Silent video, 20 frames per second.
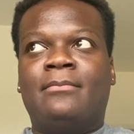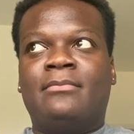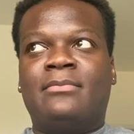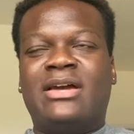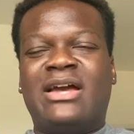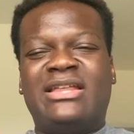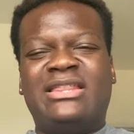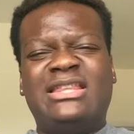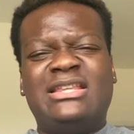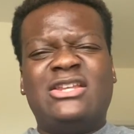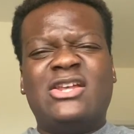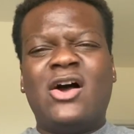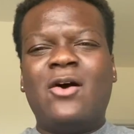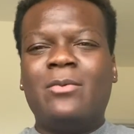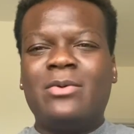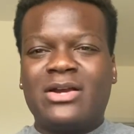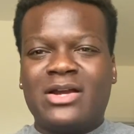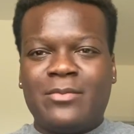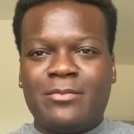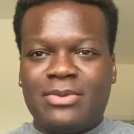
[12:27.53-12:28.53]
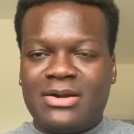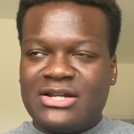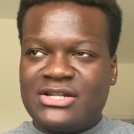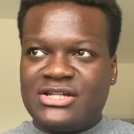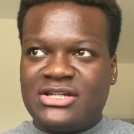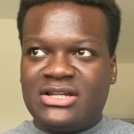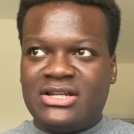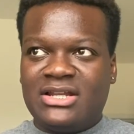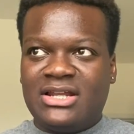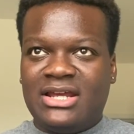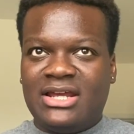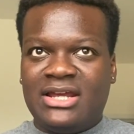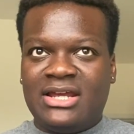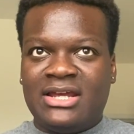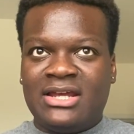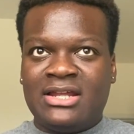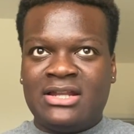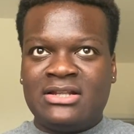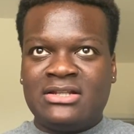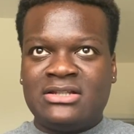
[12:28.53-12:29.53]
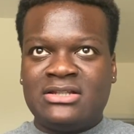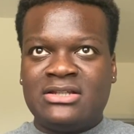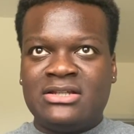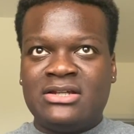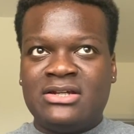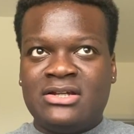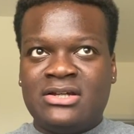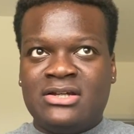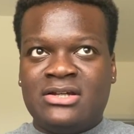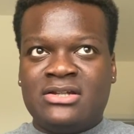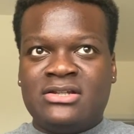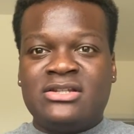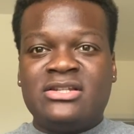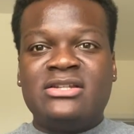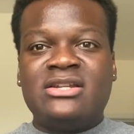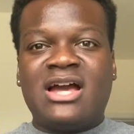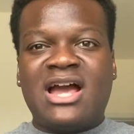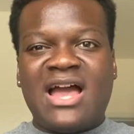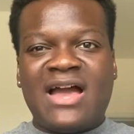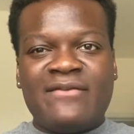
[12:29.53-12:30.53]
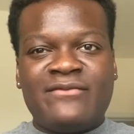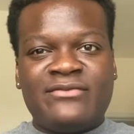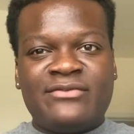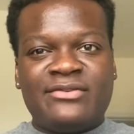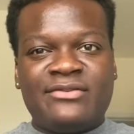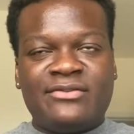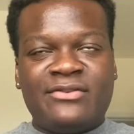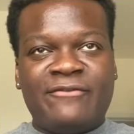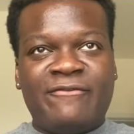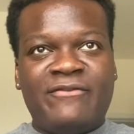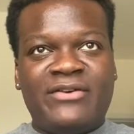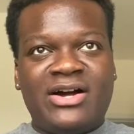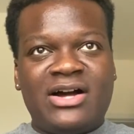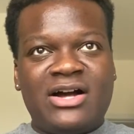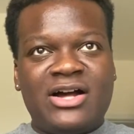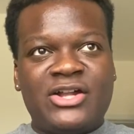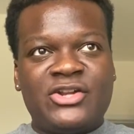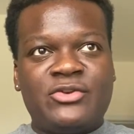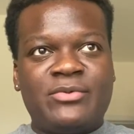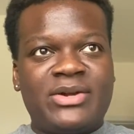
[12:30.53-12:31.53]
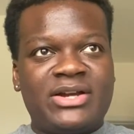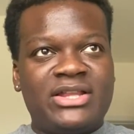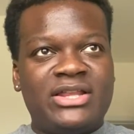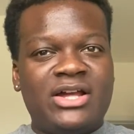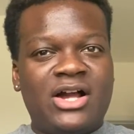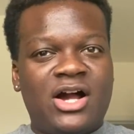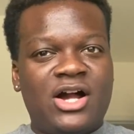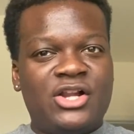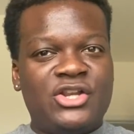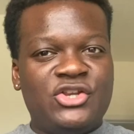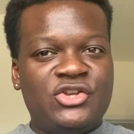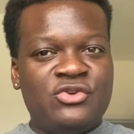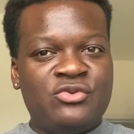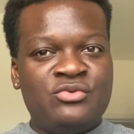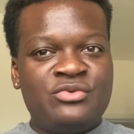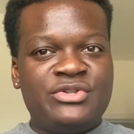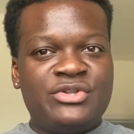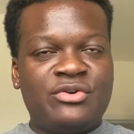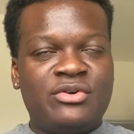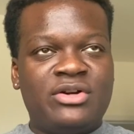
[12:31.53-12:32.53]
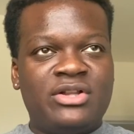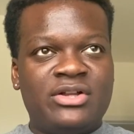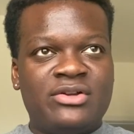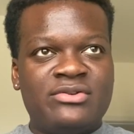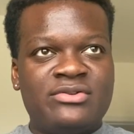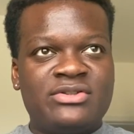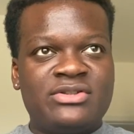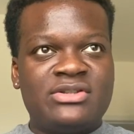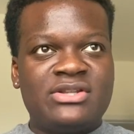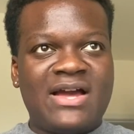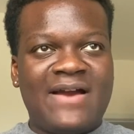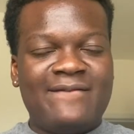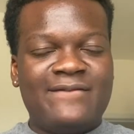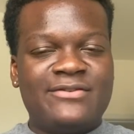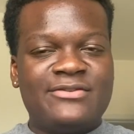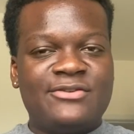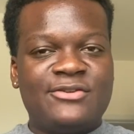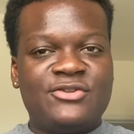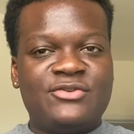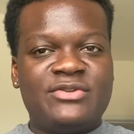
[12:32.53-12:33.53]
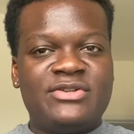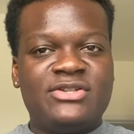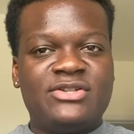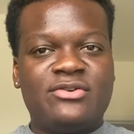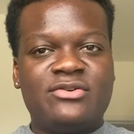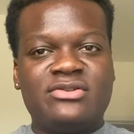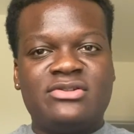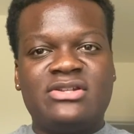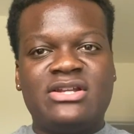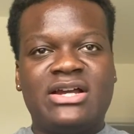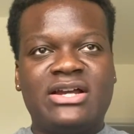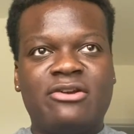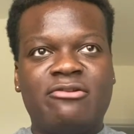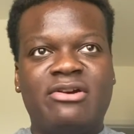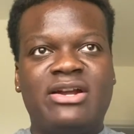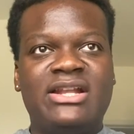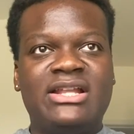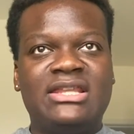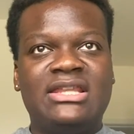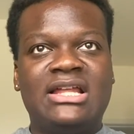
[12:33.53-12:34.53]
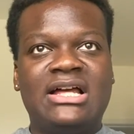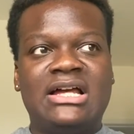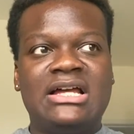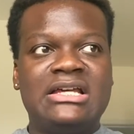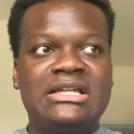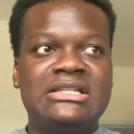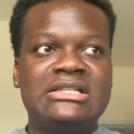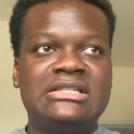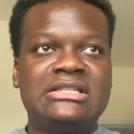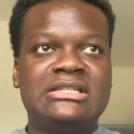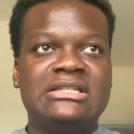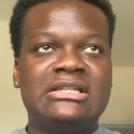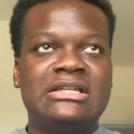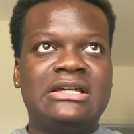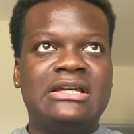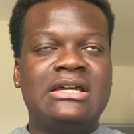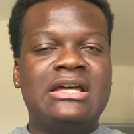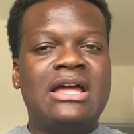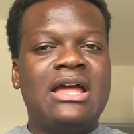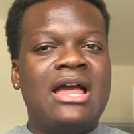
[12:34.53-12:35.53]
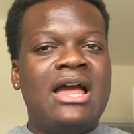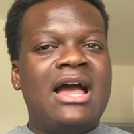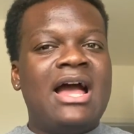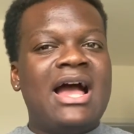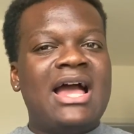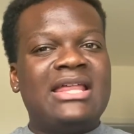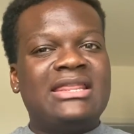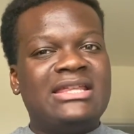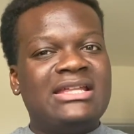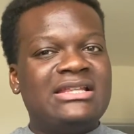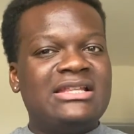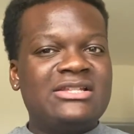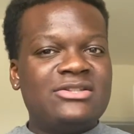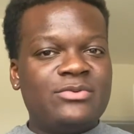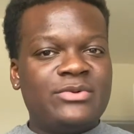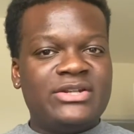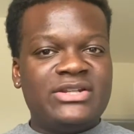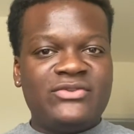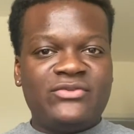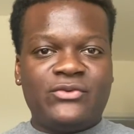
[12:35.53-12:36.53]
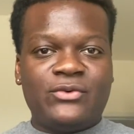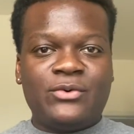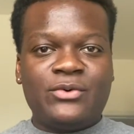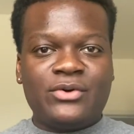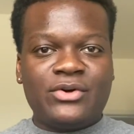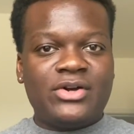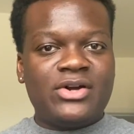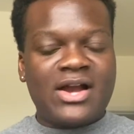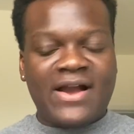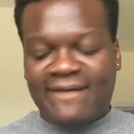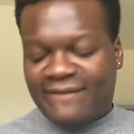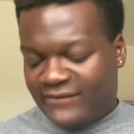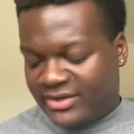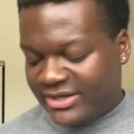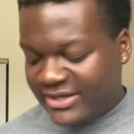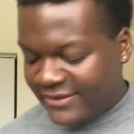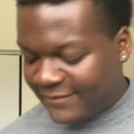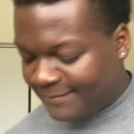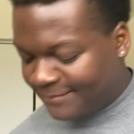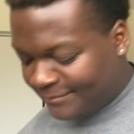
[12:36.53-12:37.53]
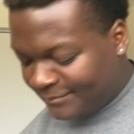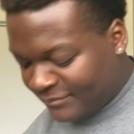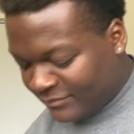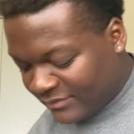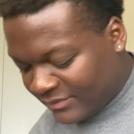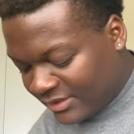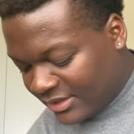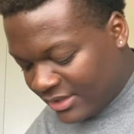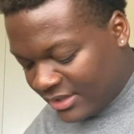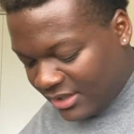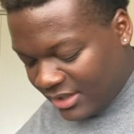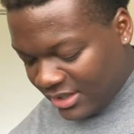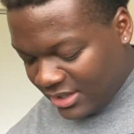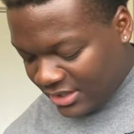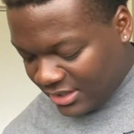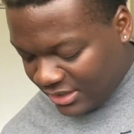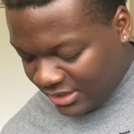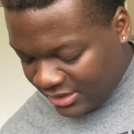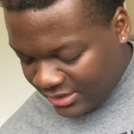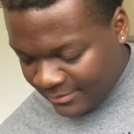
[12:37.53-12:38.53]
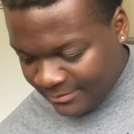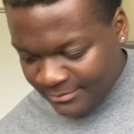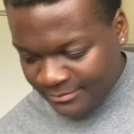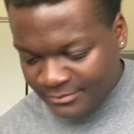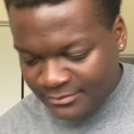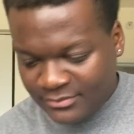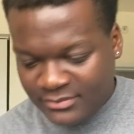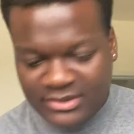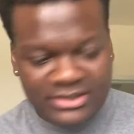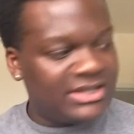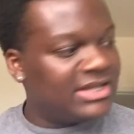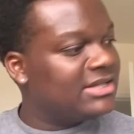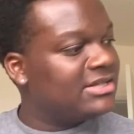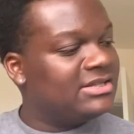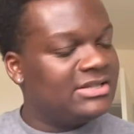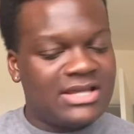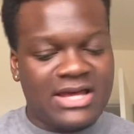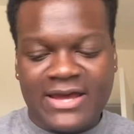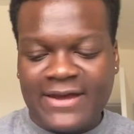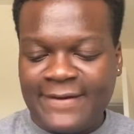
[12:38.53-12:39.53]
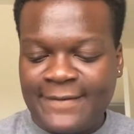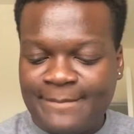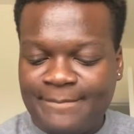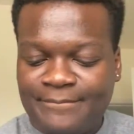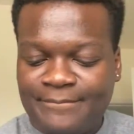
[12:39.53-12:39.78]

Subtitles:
I think to help with compression and to not have the faja directly on you so close after surgery, so it's not creating lines. I think that's what it's for, I forget. That's that.